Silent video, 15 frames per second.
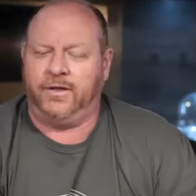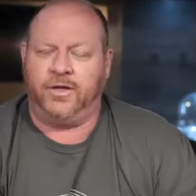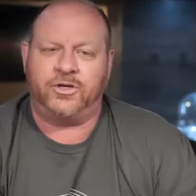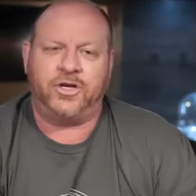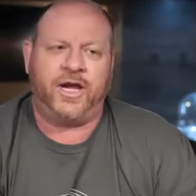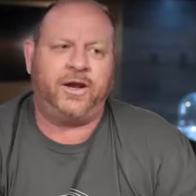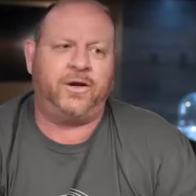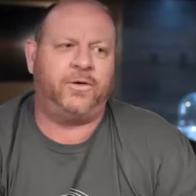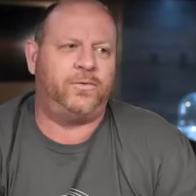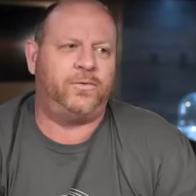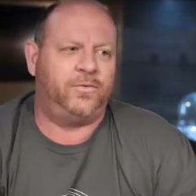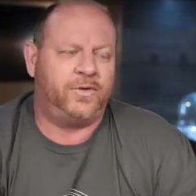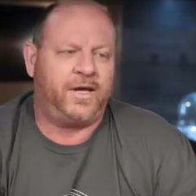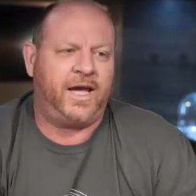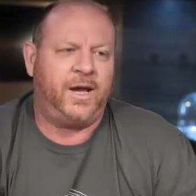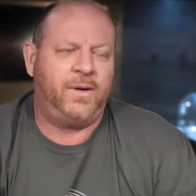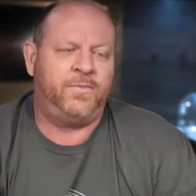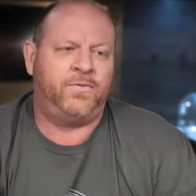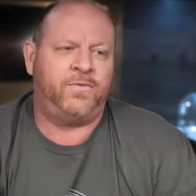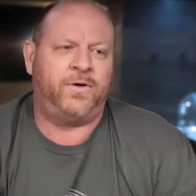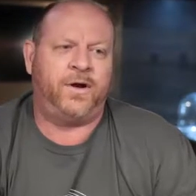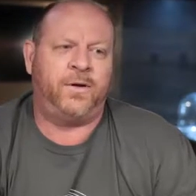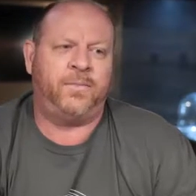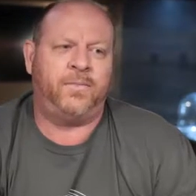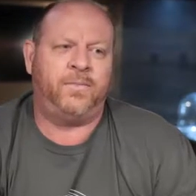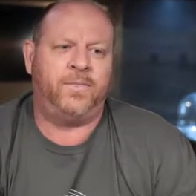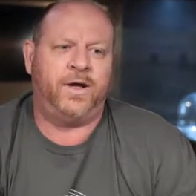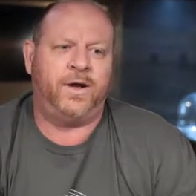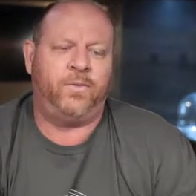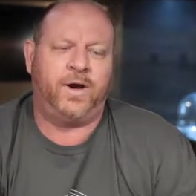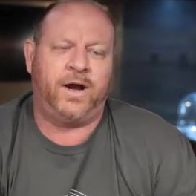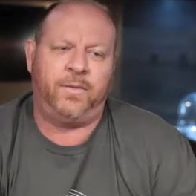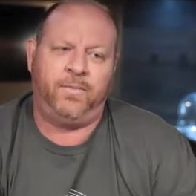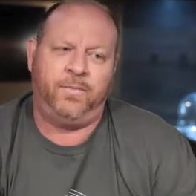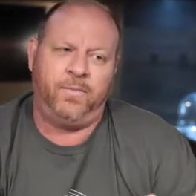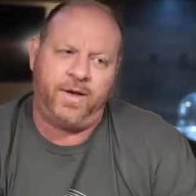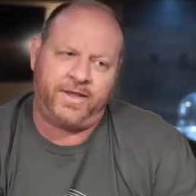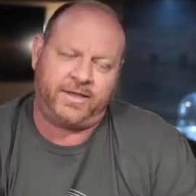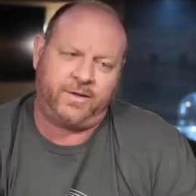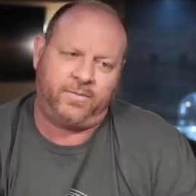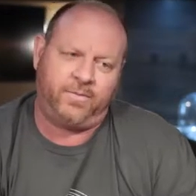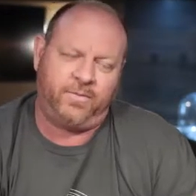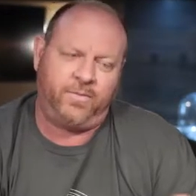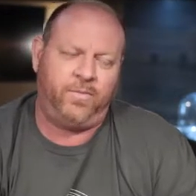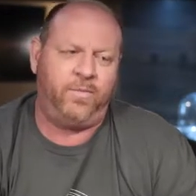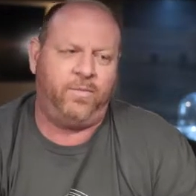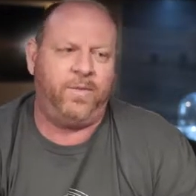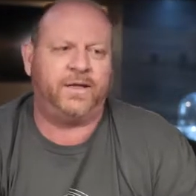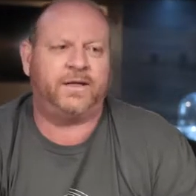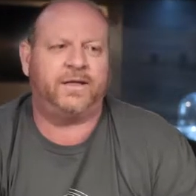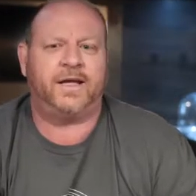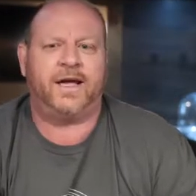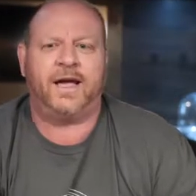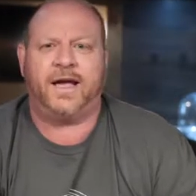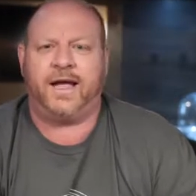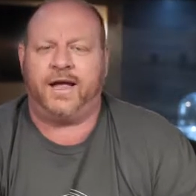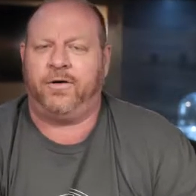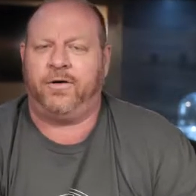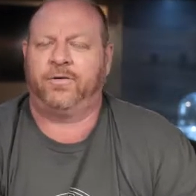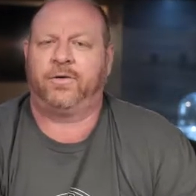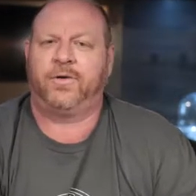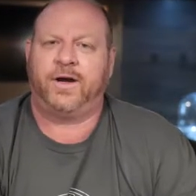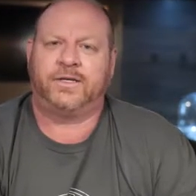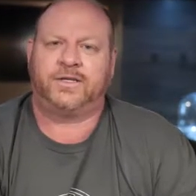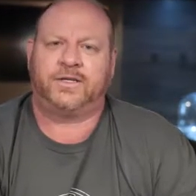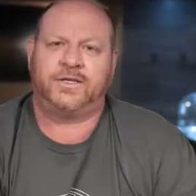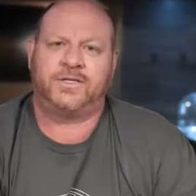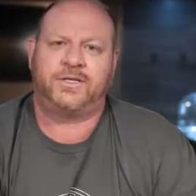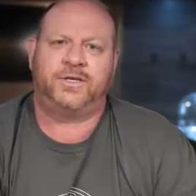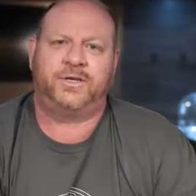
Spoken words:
the channel came from when I met the guy on Craigslist